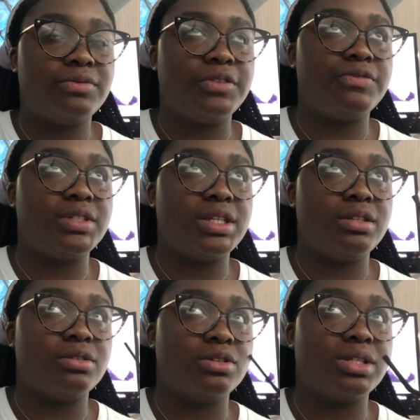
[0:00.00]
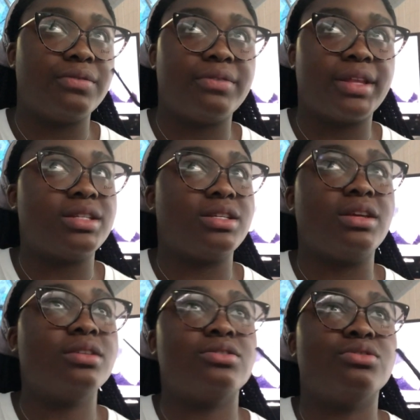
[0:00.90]
15 7.30
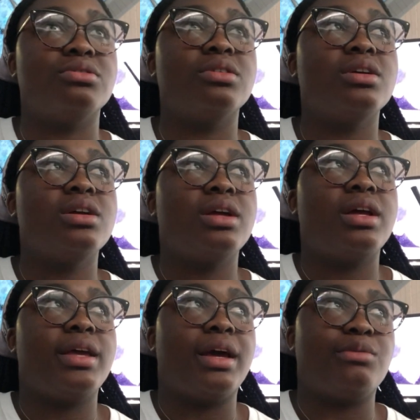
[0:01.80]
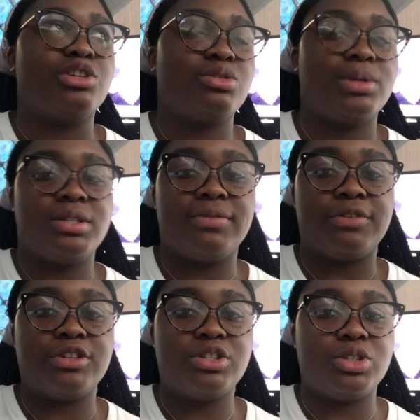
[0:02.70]
so yeah i'm just waiting
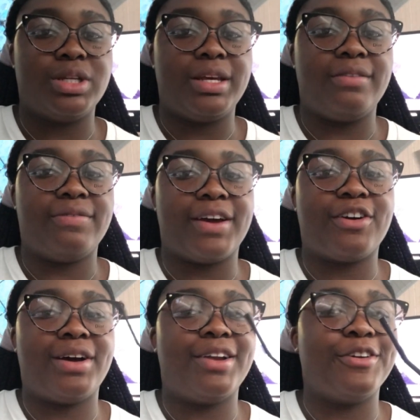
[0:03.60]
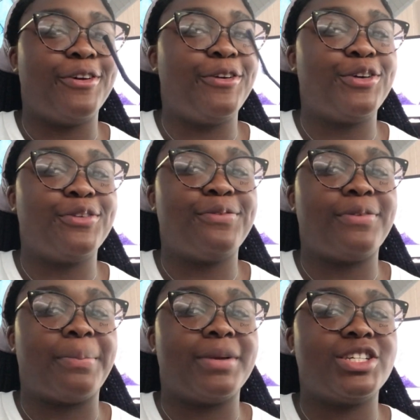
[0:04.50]
for us to leave i got an oreo
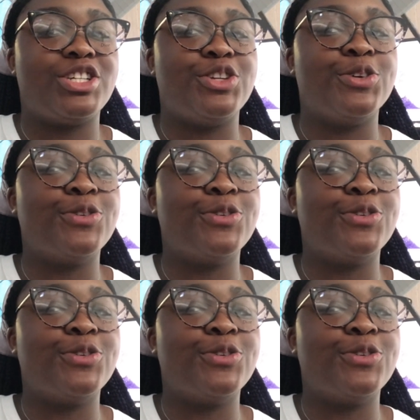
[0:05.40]
frappuccino